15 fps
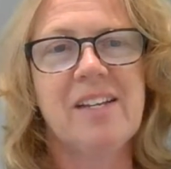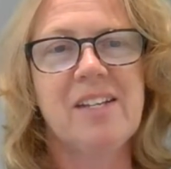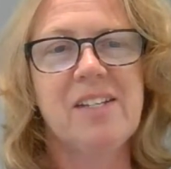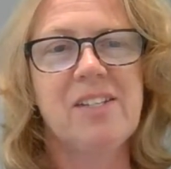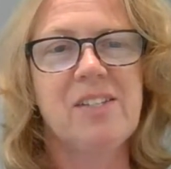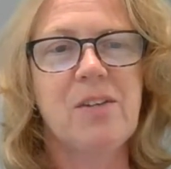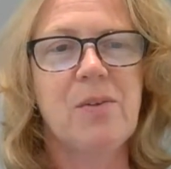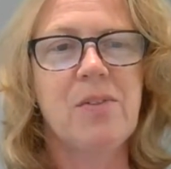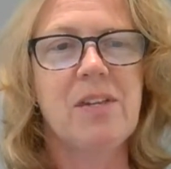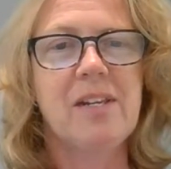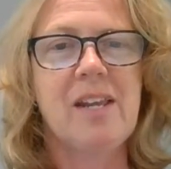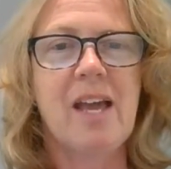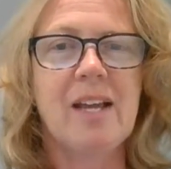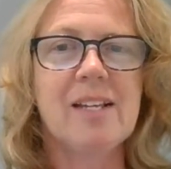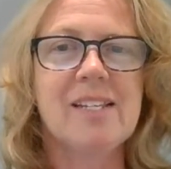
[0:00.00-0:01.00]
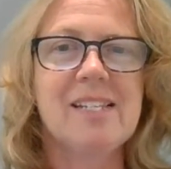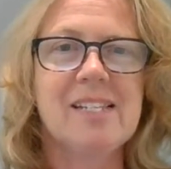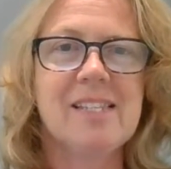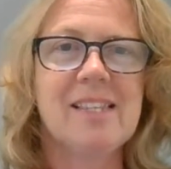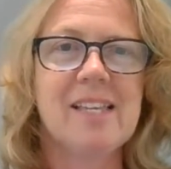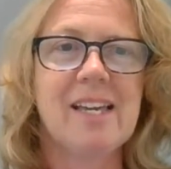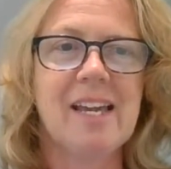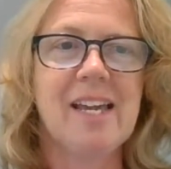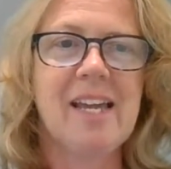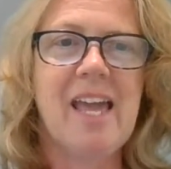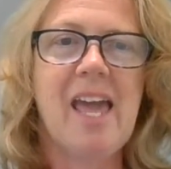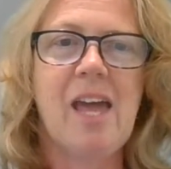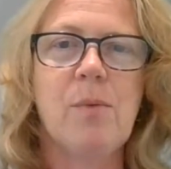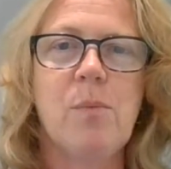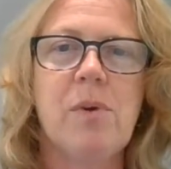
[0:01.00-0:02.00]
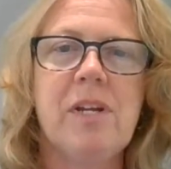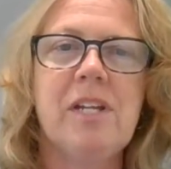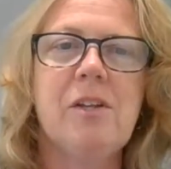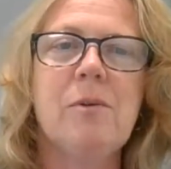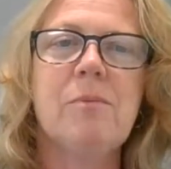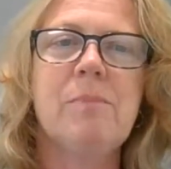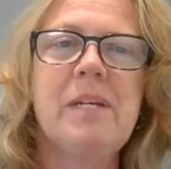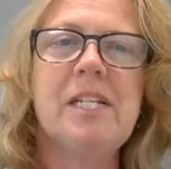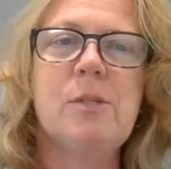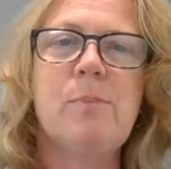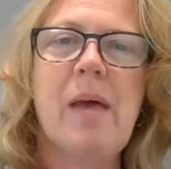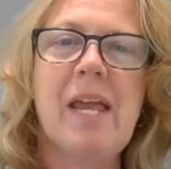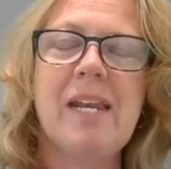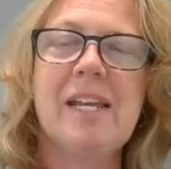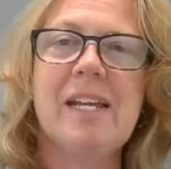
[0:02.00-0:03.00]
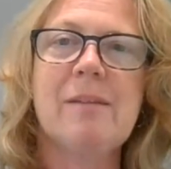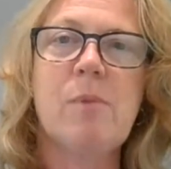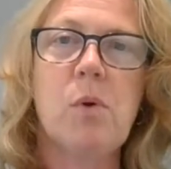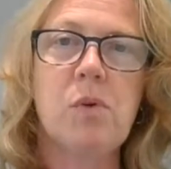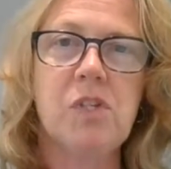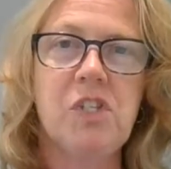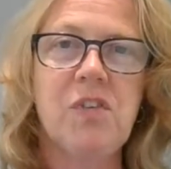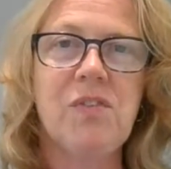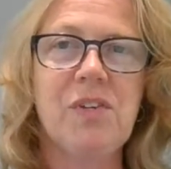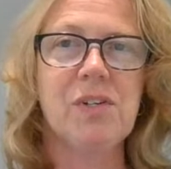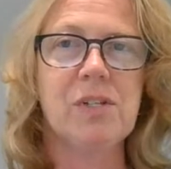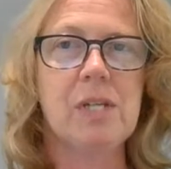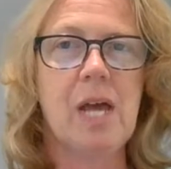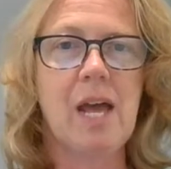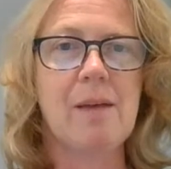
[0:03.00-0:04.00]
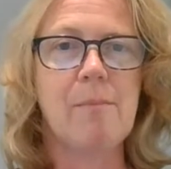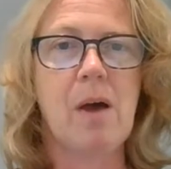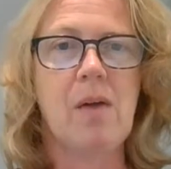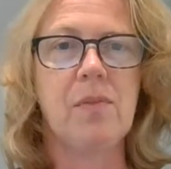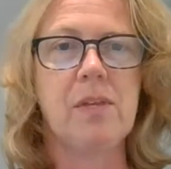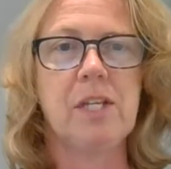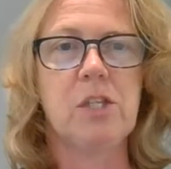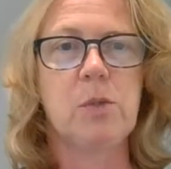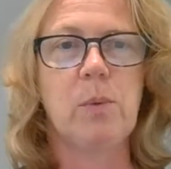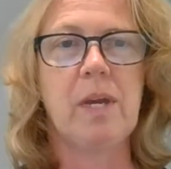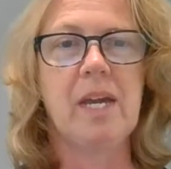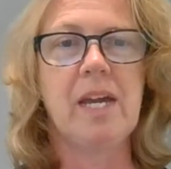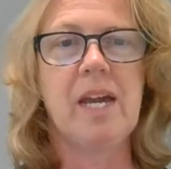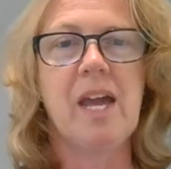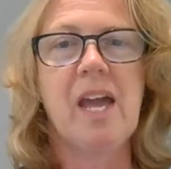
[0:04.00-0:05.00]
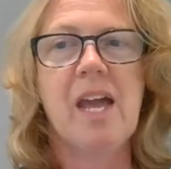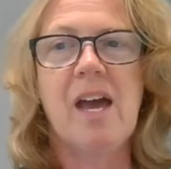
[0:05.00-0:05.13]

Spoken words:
So the next thing, and what you'll be spending most of time on this week,